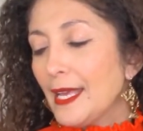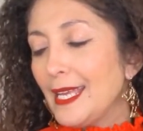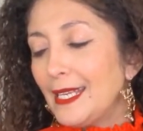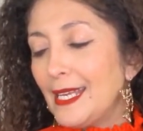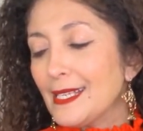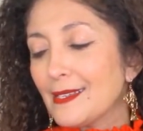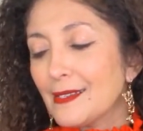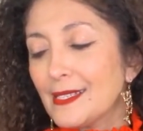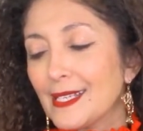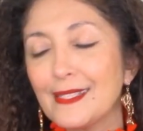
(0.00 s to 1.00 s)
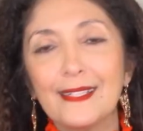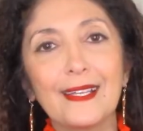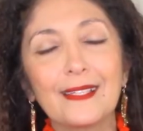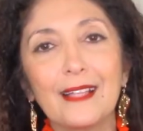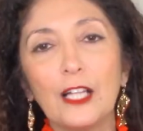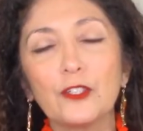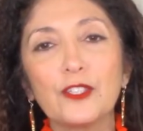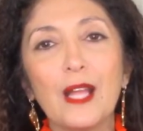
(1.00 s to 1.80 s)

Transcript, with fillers: It is sixty-six dollars.